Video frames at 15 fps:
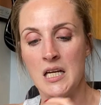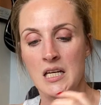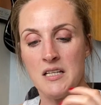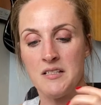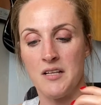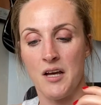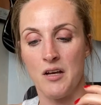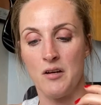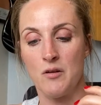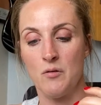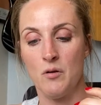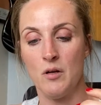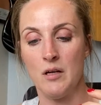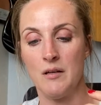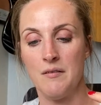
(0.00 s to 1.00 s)

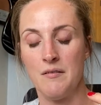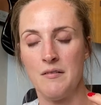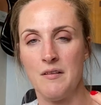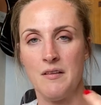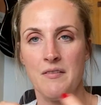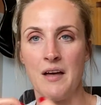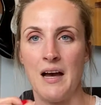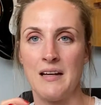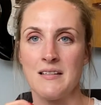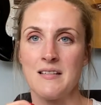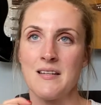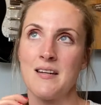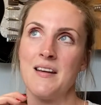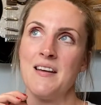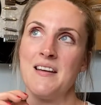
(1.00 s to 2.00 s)
So
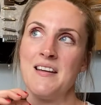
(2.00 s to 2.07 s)
that